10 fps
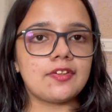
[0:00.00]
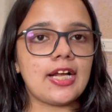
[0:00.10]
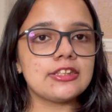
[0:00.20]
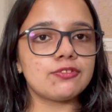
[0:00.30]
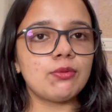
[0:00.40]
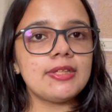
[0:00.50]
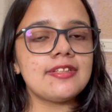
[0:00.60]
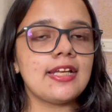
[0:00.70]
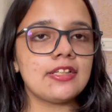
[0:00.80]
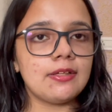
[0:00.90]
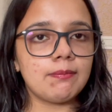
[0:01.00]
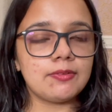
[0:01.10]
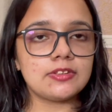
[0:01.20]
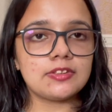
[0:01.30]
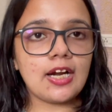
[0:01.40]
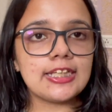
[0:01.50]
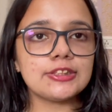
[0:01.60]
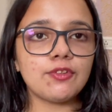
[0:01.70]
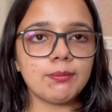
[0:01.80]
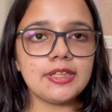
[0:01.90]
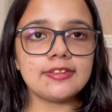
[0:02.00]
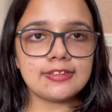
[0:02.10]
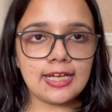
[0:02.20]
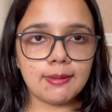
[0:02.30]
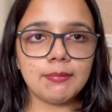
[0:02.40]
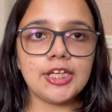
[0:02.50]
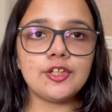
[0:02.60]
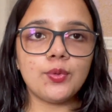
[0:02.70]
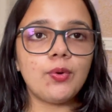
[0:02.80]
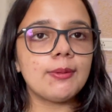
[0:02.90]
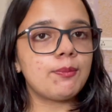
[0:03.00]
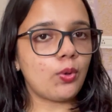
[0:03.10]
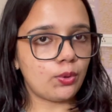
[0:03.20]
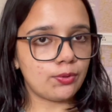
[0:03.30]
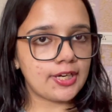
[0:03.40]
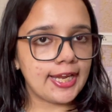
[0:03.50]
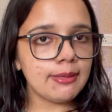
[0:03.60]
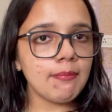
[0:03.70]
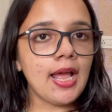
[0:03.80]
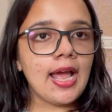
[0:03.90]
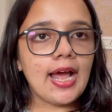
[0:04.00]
transforming them transforming them into a prototype